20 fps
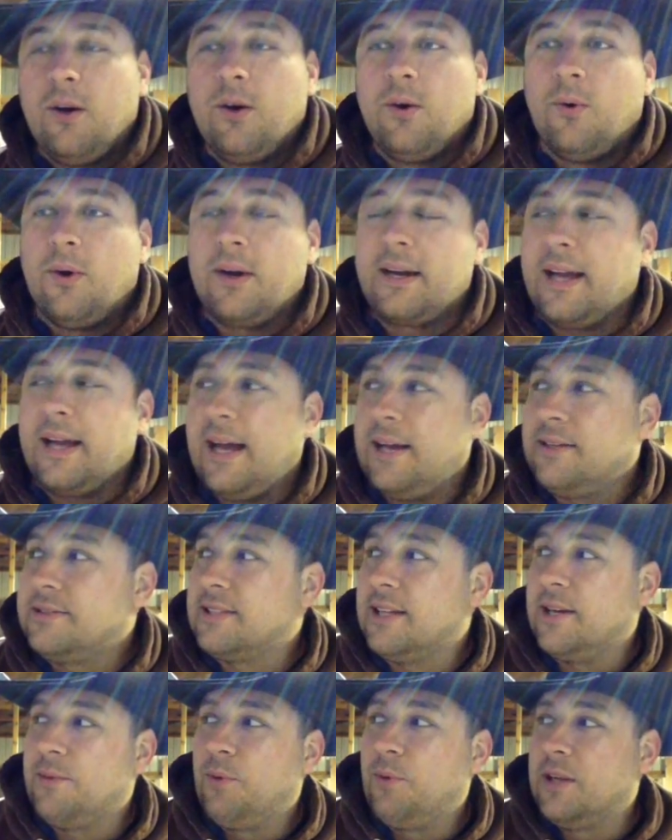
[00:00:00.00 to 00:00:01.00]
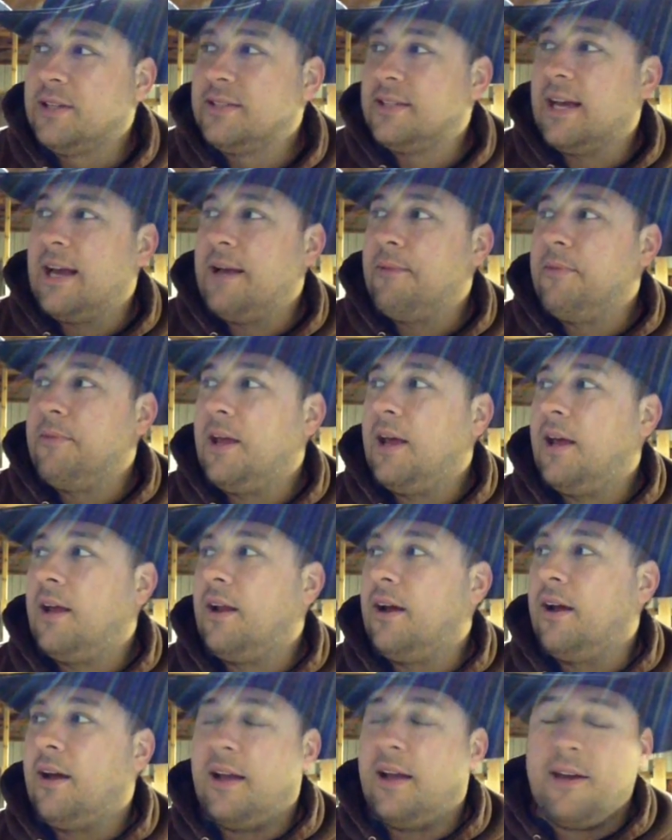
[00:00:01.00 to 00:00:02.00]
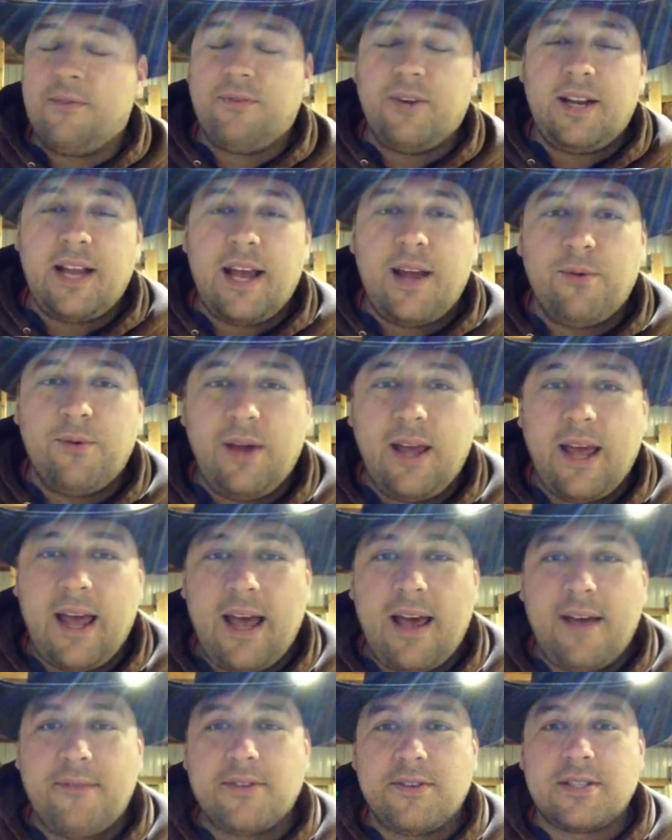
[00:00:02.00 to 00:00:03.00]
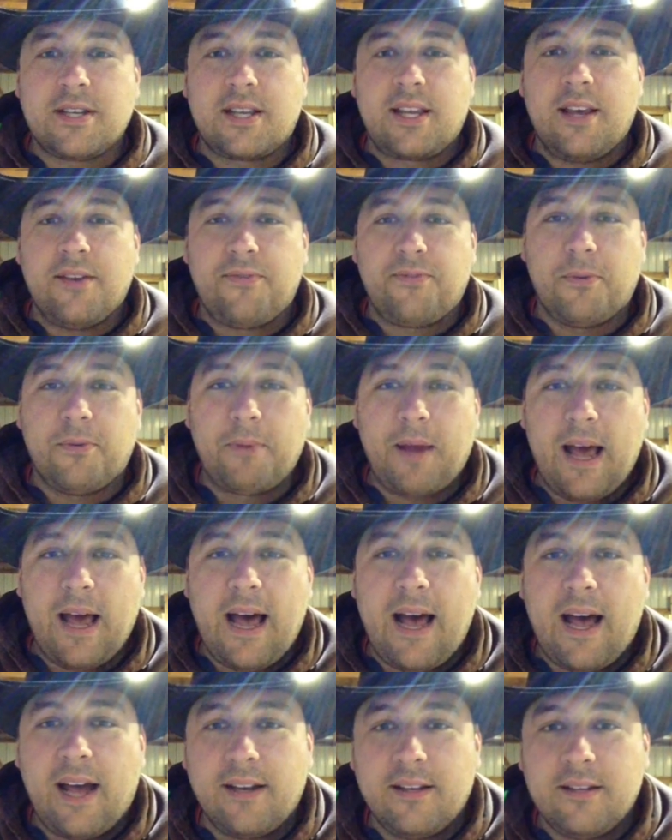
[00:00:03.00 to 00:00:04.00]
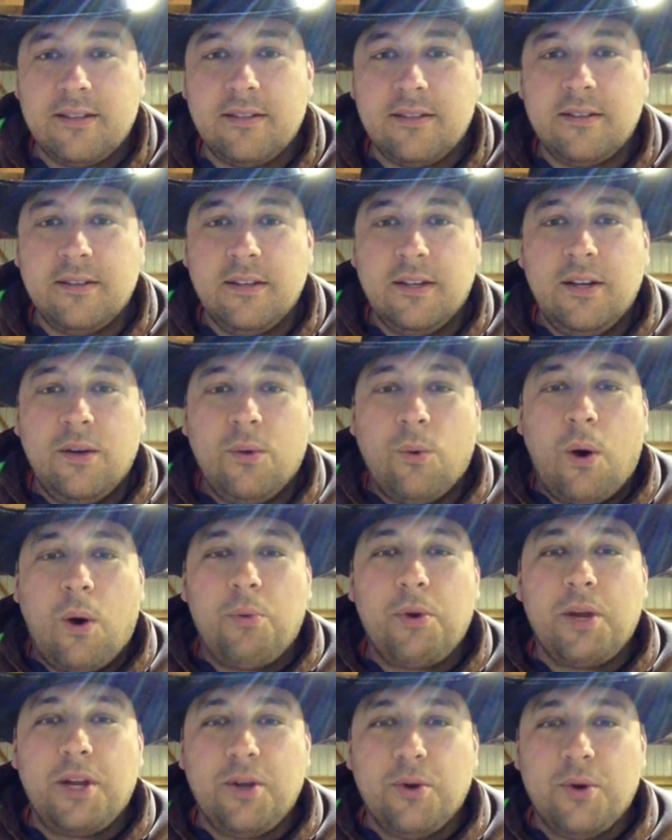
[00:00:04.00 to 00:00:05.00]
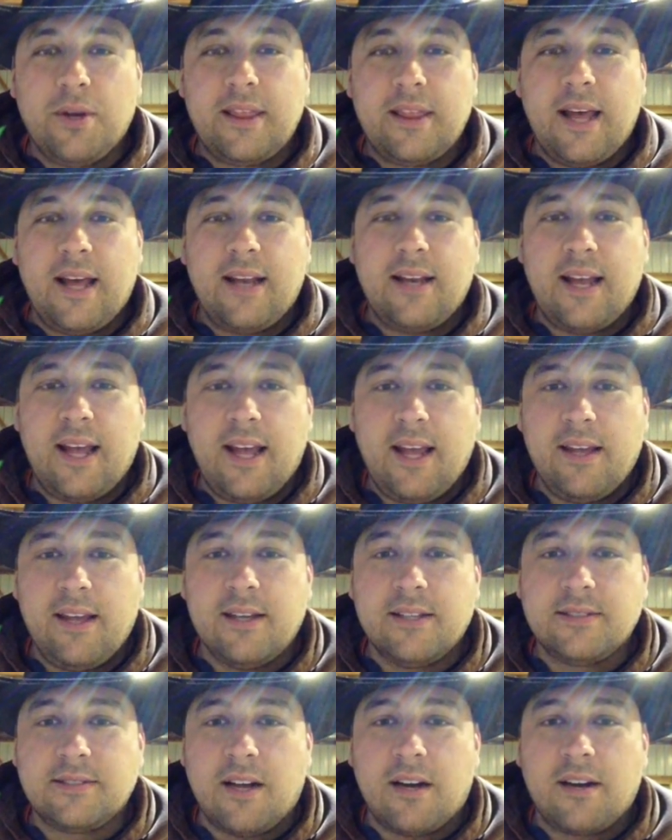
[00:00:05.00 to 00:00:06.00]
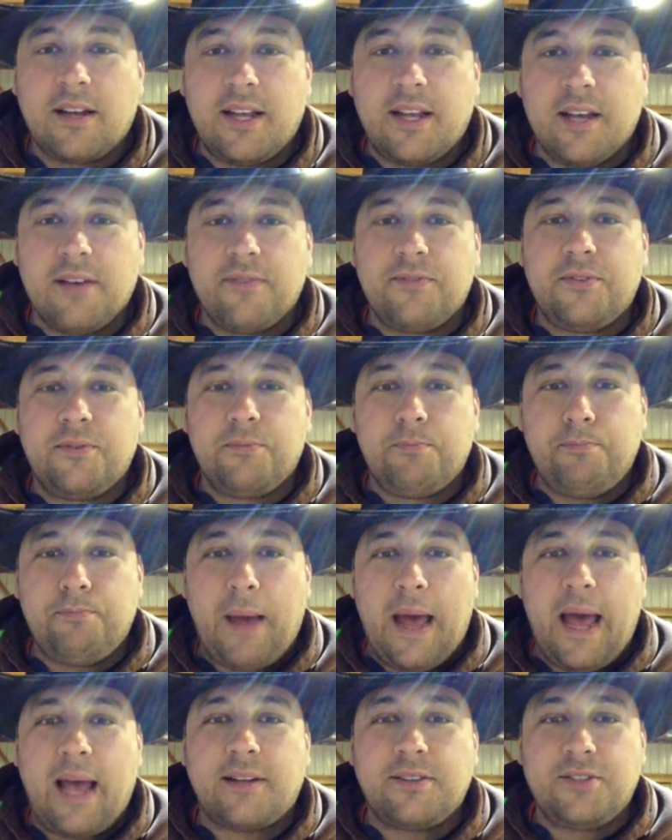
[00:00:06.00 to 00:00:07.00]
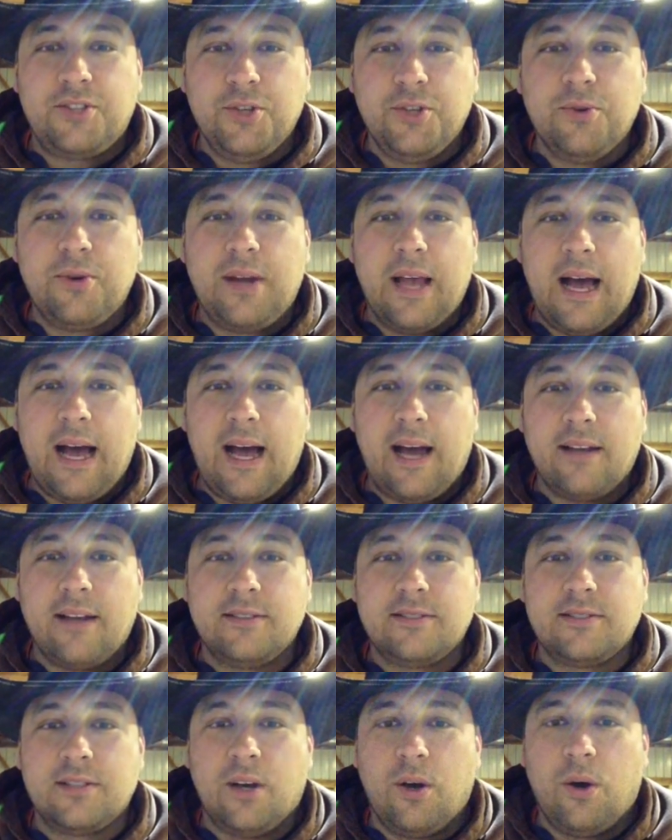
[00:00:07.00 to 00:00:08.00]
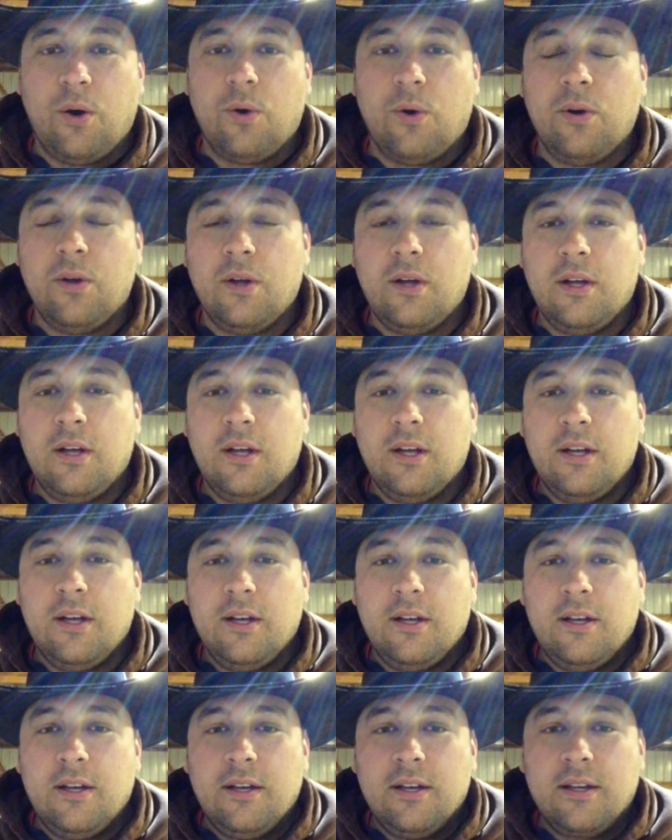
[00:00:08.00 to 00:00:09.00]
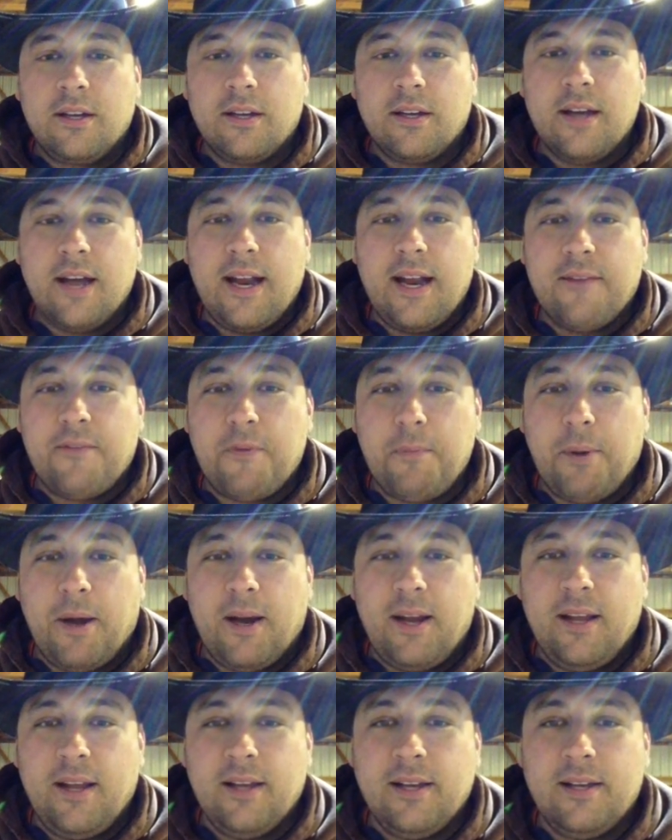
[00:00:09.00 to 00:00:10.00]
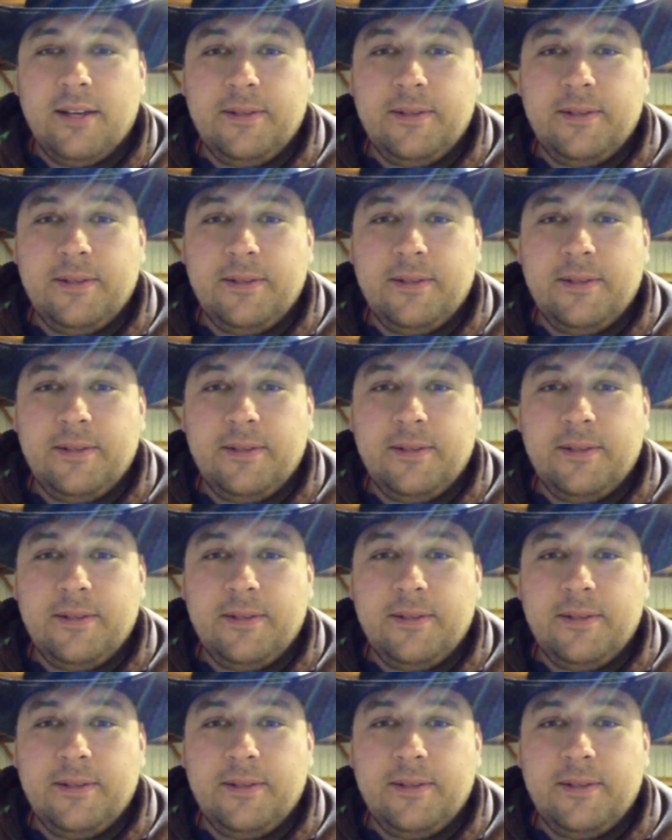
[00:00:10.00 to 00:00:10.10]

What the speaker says: one guy said one time that every day we have is a gift from God. What we do with that day is our gift back to God. So good night, everybody.